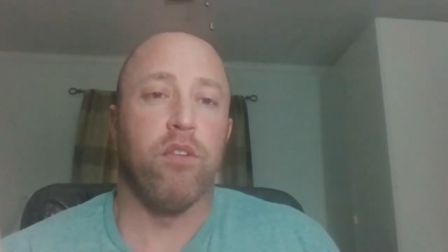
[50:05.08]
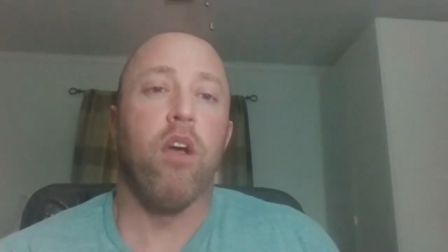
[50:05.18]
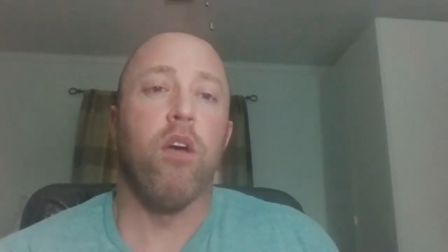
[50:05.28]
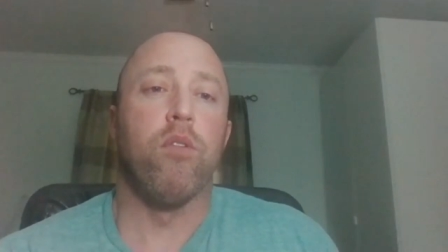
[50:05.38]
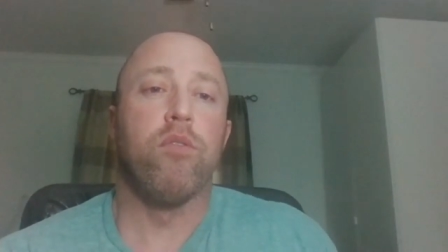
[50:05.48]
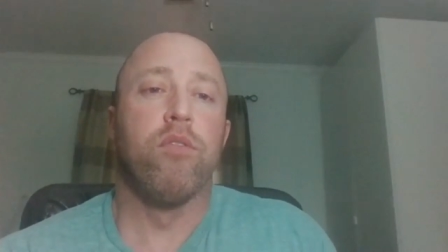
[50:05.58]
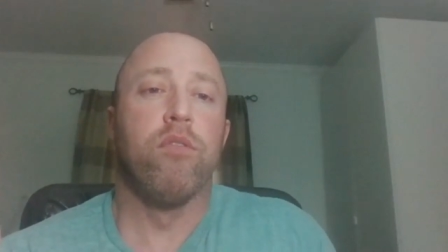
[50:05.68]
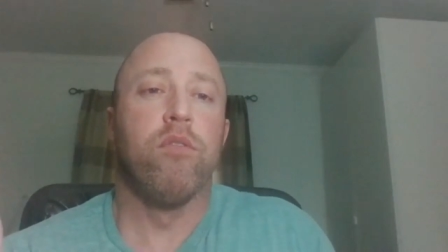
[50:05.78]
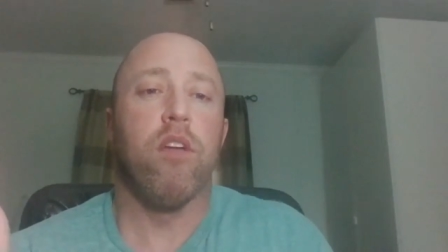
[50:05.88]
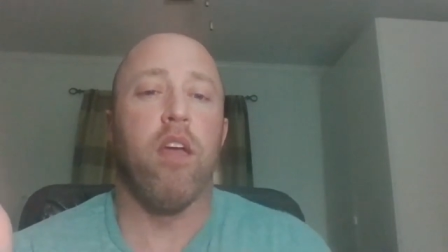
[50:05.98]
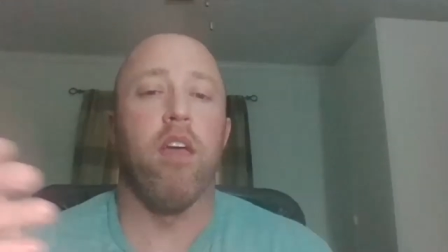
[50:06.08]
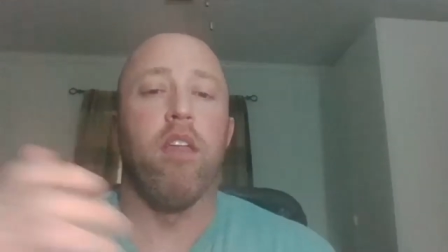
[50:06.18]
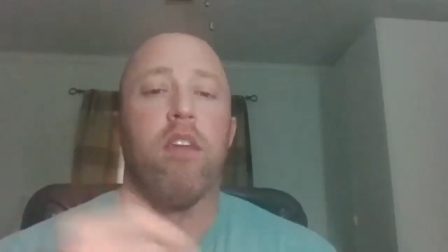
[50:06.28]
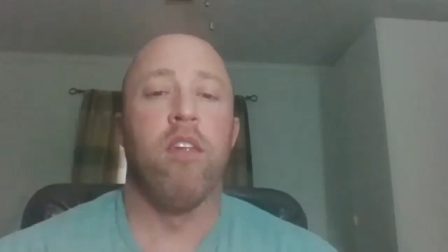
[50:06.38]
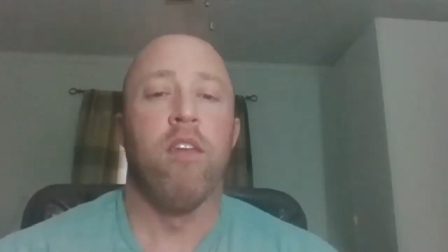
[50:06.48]
coach.
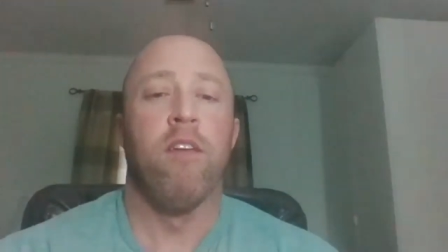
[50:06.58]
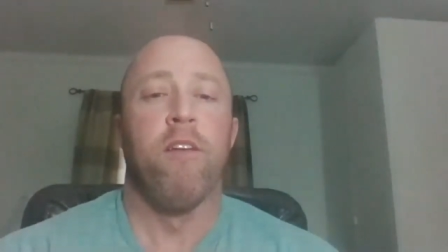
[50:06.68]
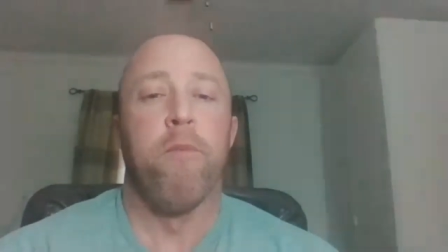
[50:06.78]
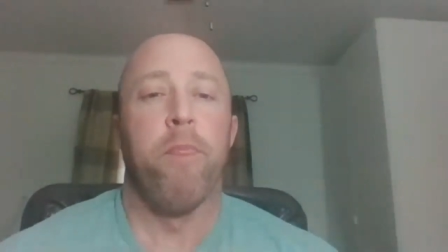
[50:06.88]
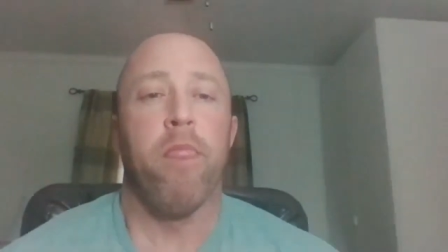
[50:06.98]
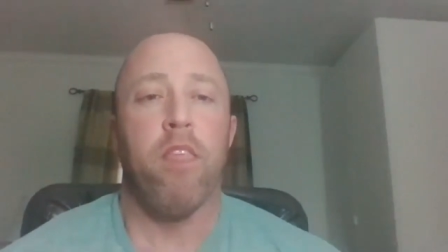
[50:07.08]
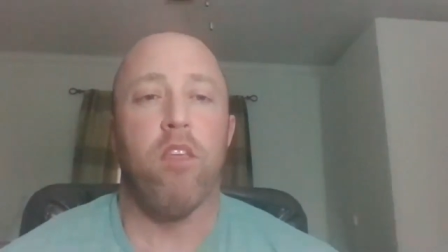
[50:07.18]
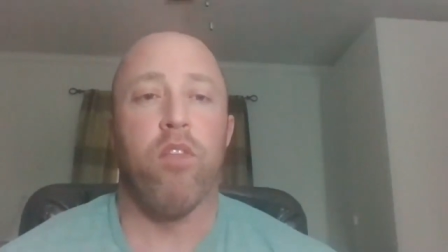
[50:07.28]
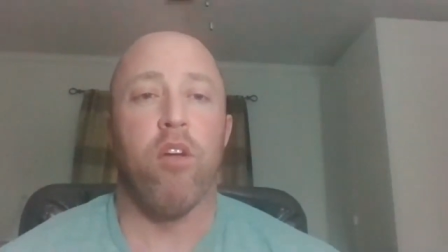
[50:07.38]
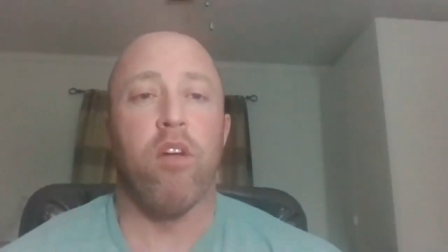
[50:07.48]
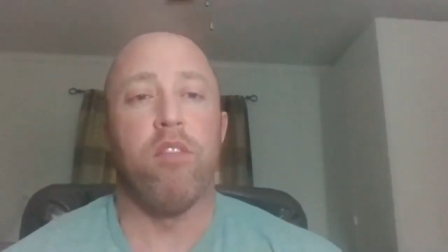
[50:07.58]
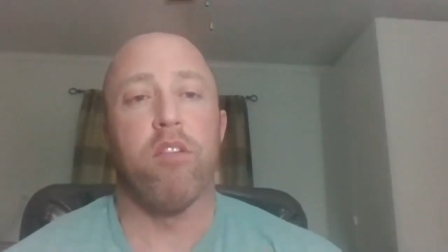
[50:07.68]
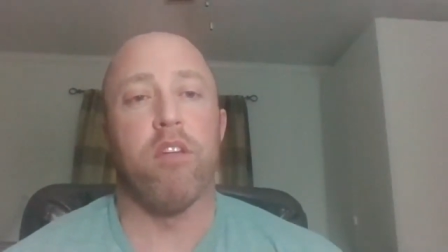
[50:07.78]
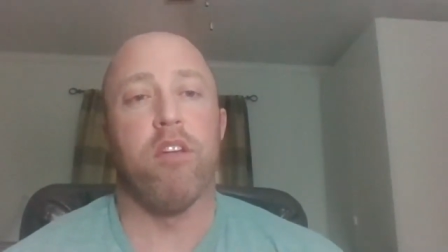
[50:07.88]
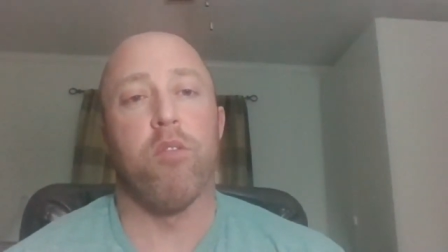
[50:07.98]
and they're either
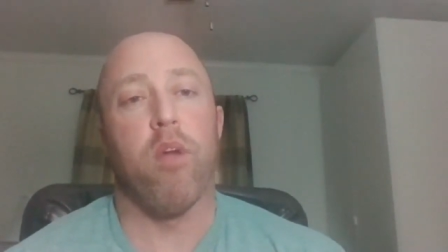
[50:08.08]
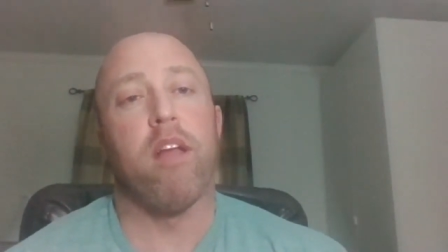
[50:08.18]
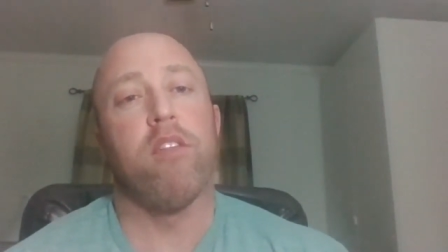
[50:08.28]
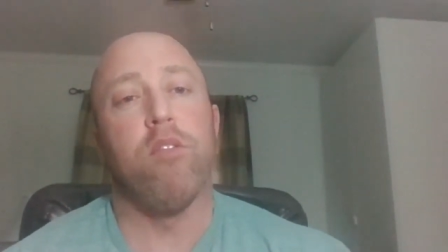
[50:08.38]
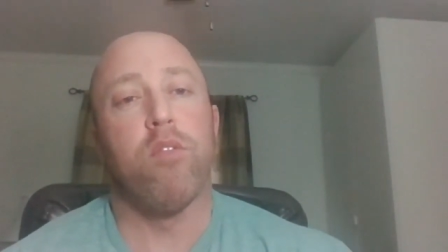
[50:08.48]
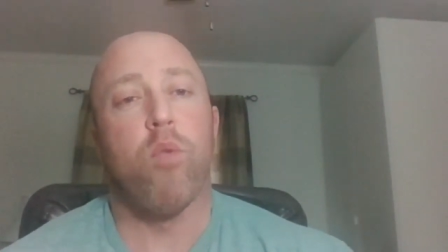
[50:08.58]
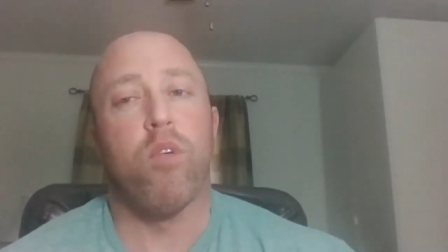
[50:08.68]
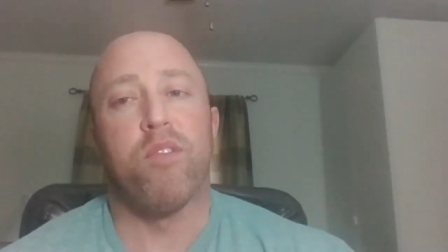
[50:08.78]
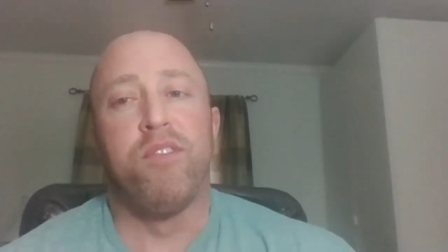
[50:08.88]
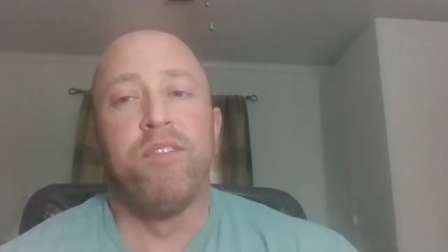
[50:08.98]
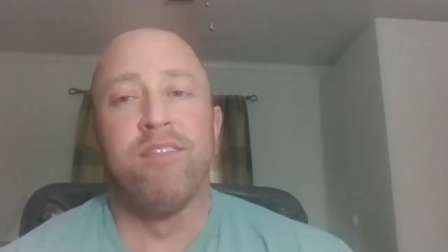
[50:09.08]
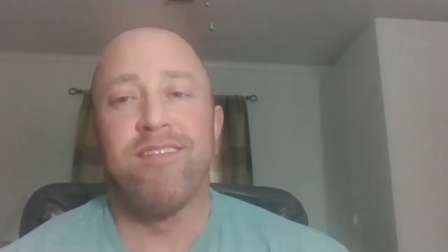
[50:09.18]
going to direct you towards